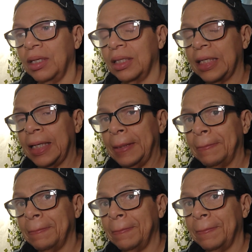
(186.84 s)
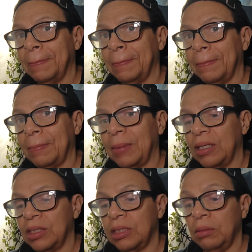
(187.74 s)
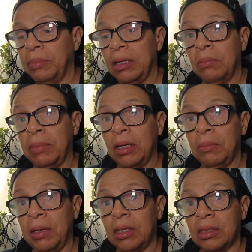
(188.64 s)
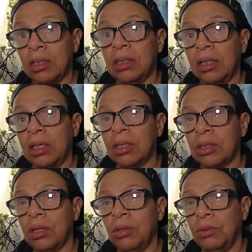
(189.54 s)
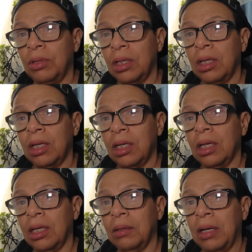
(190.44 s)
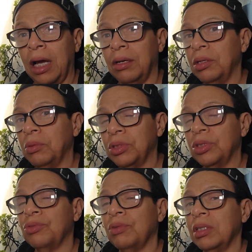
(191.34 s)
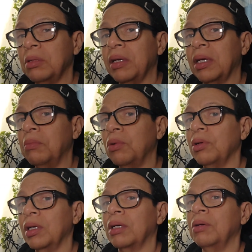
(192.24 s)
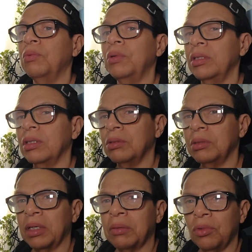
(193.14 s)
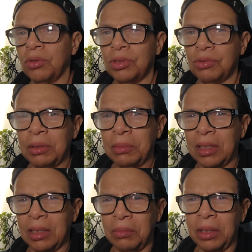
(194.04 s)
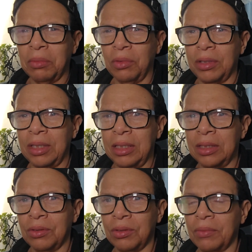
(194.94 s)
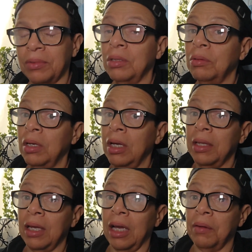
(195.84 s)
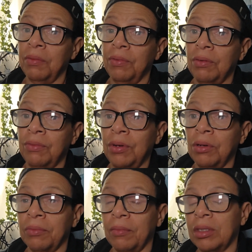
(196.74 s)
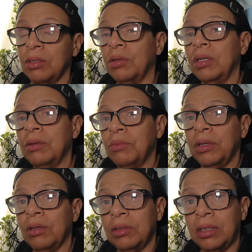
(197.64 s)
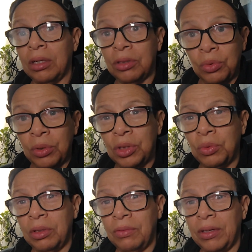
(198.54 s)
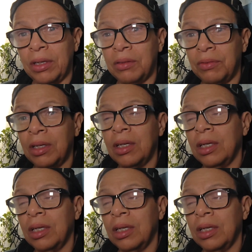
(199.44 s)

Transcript: like that. It's still based on the Linux code. I know they were just trying to make it more like Windows, make it more streamlined, make it more easier. So they have it for the phone. So here we are now, 2025.